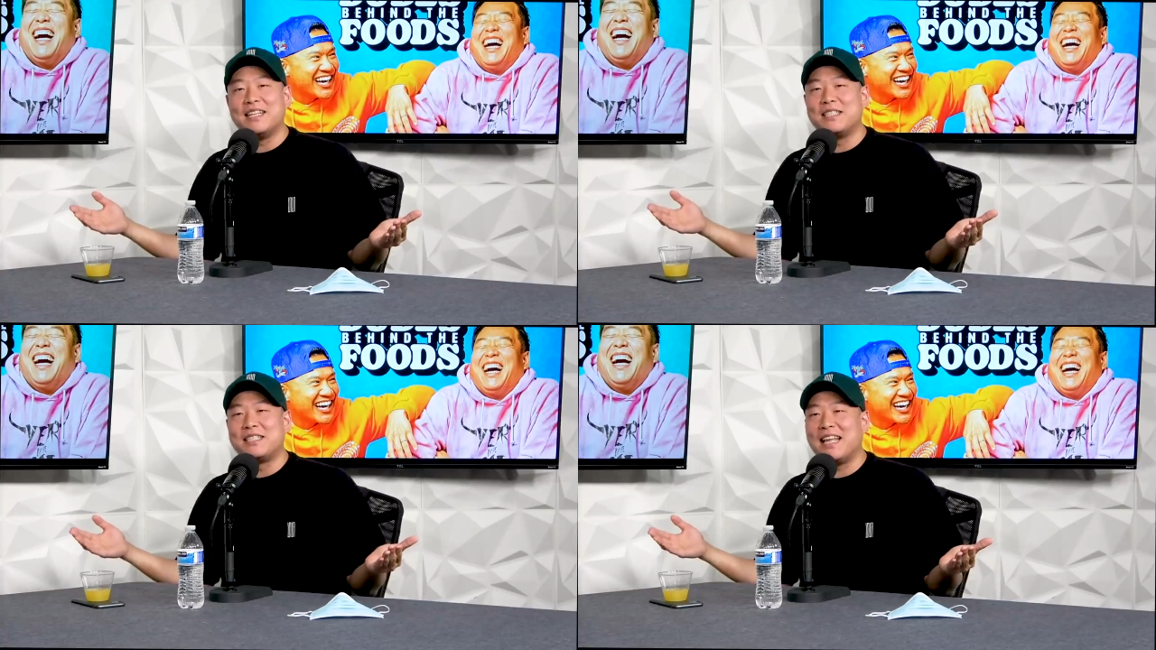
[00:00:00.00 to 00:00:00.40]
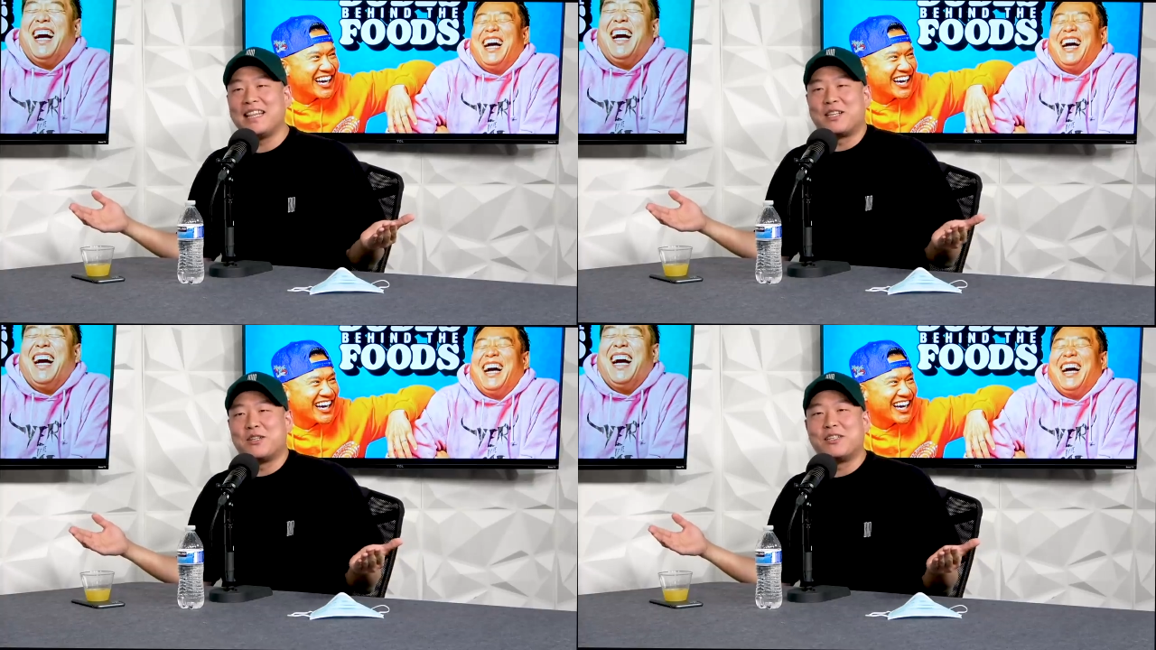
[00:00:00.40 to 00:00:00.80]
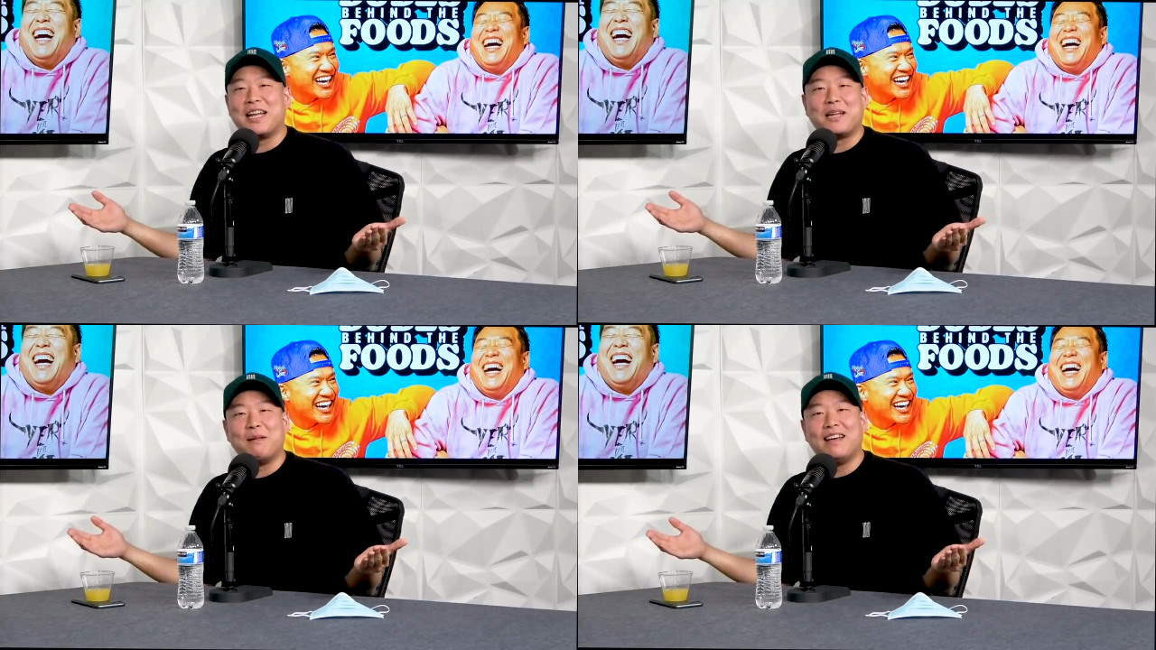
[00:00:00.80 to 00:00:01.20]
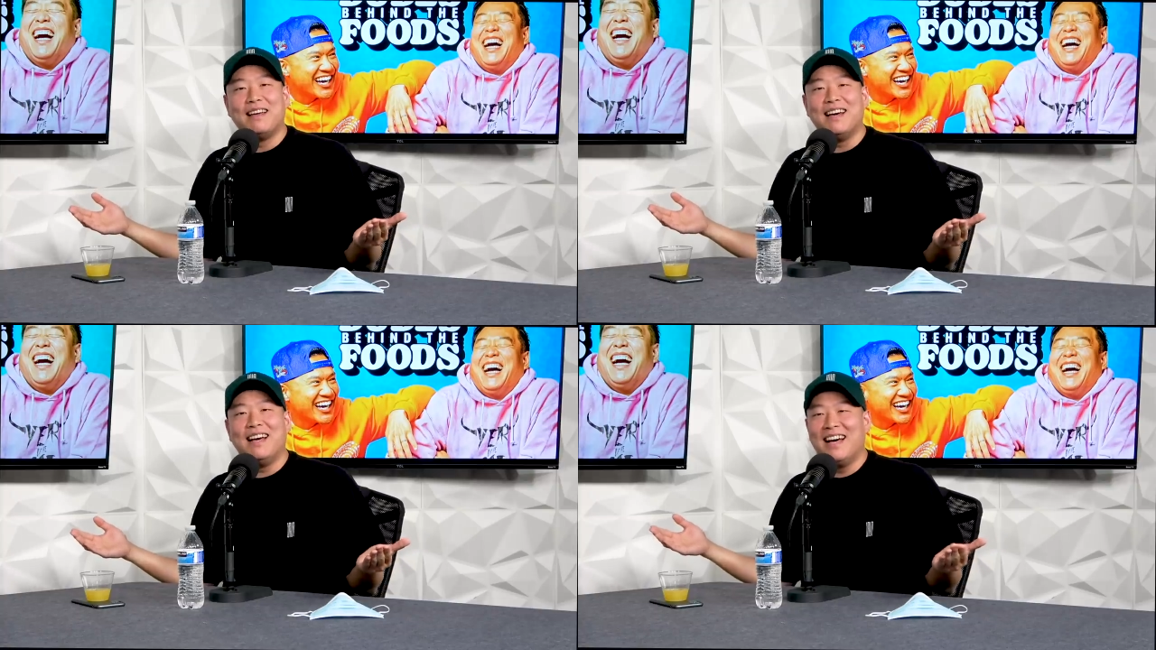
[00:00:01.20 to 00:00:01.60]
Speaker 1: in this thing that you're sending me?
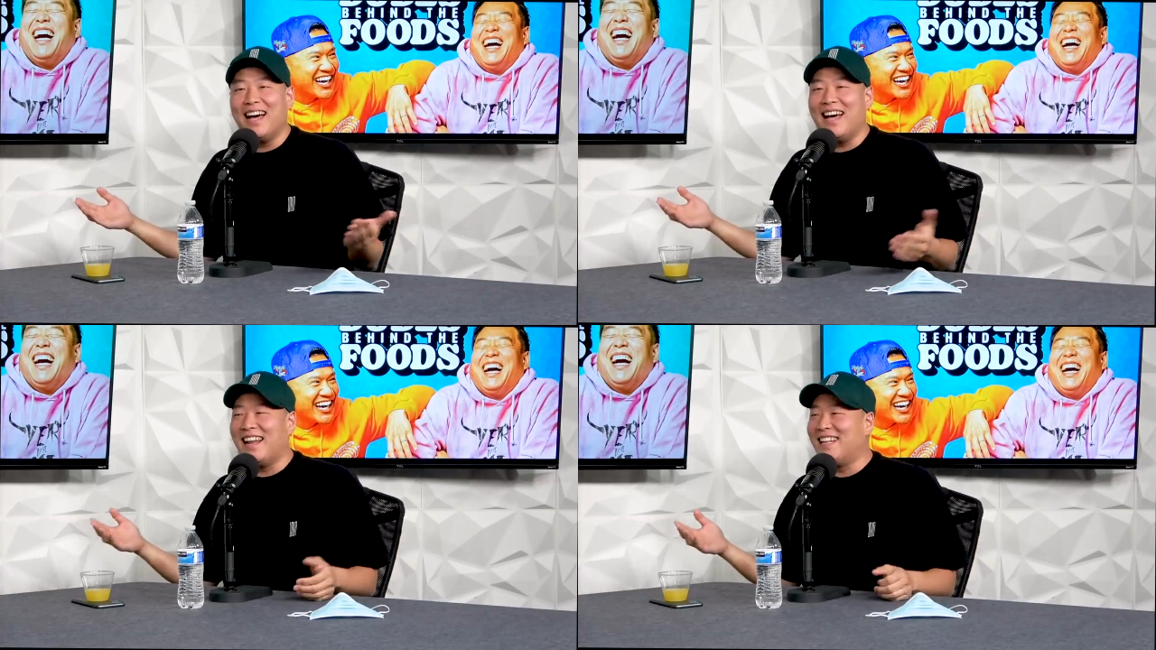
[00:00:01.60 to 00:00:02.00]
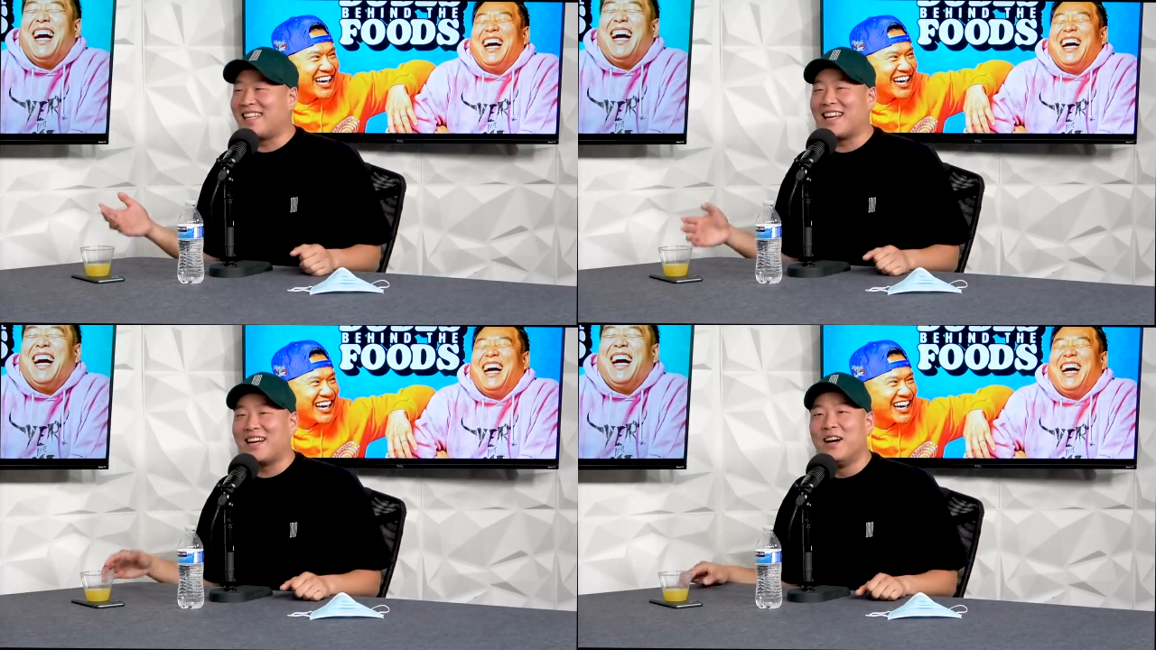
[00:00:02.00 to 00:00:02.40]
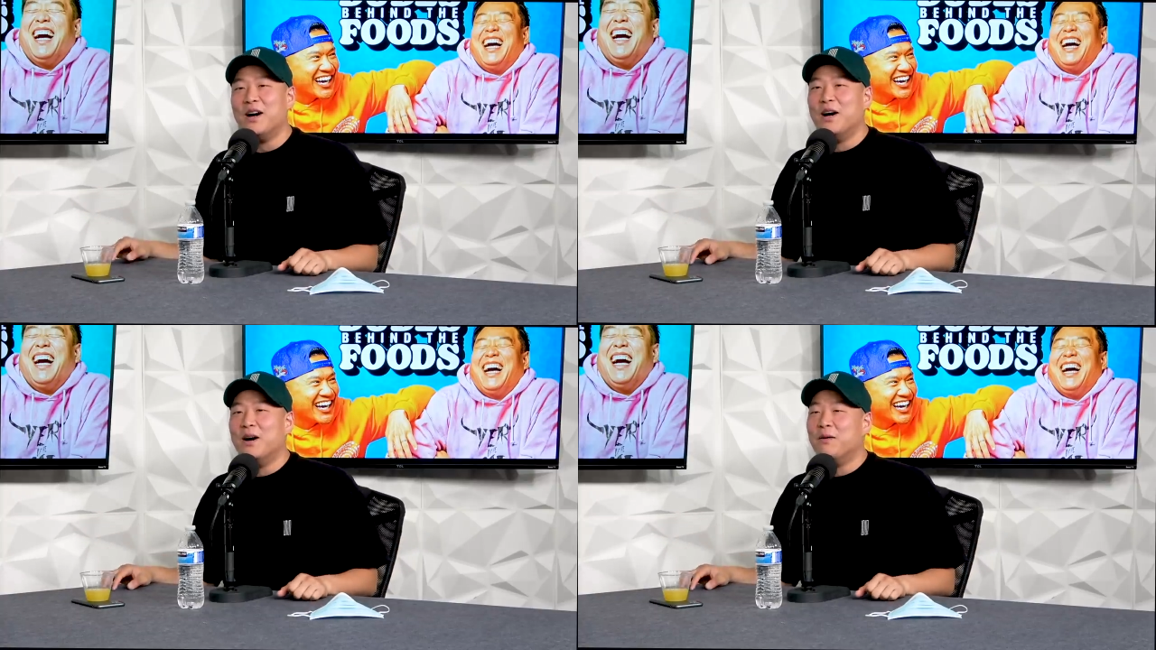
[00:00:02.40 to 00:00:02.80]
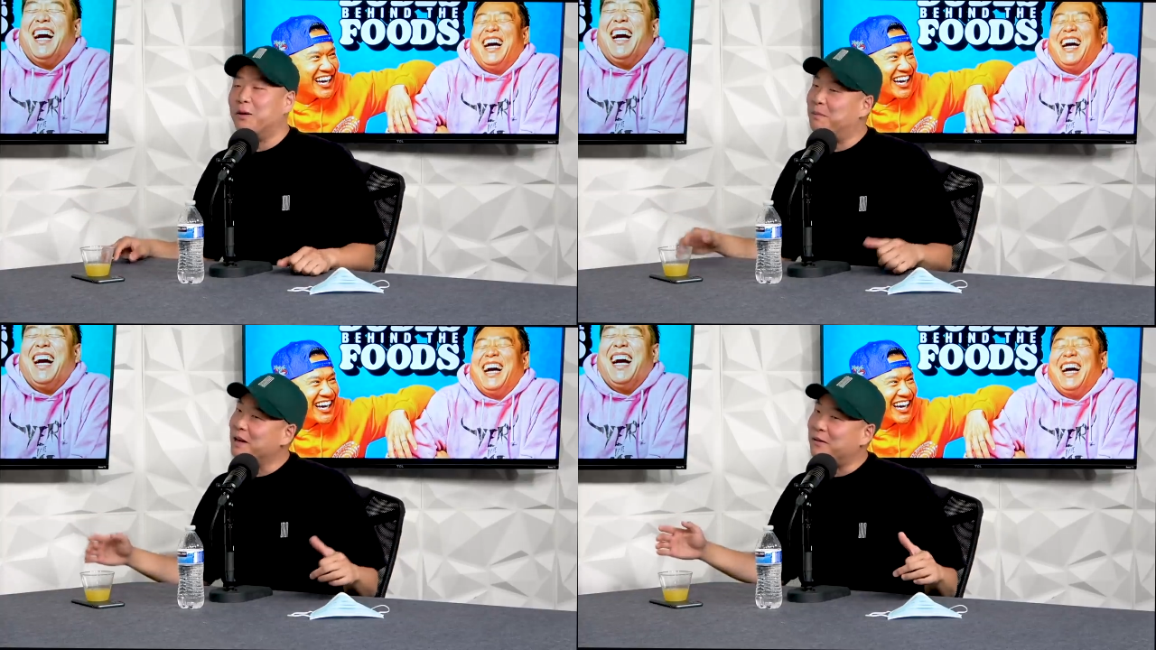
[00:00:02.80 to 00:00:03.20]
And it's like,
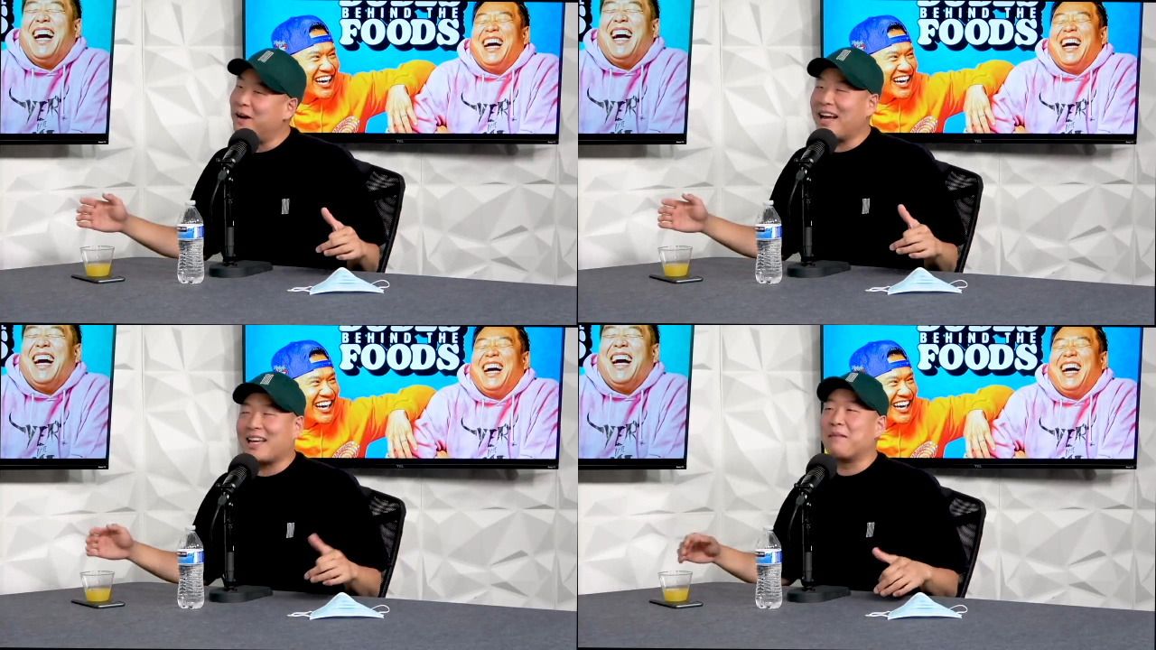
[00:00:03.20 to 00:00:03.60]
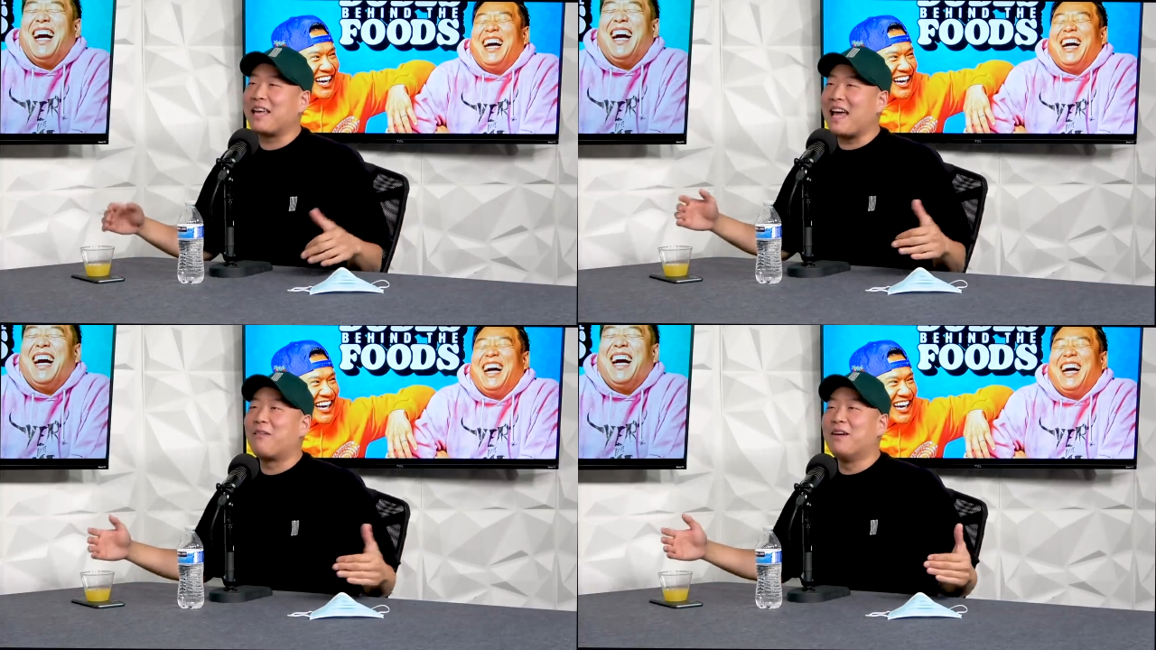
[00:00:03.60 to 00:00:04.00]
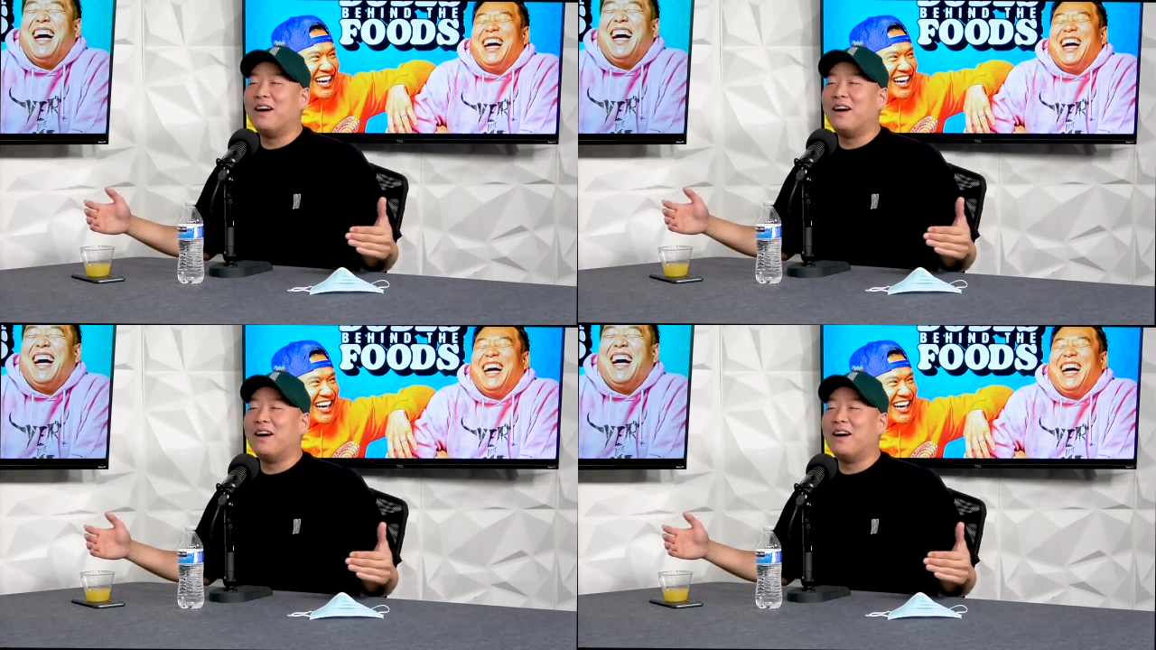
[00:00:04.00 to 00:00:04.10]
well, being Rick. I'm like, yeah,